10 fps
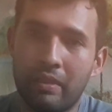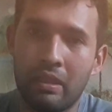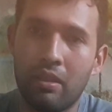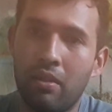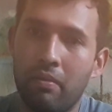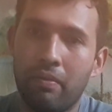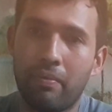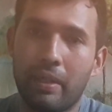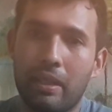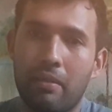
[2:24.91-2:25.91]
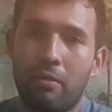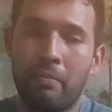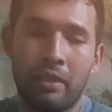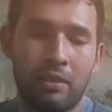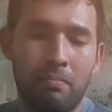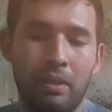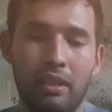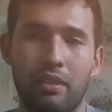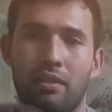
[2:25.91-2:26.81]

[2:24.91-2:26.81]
what they were meant to be.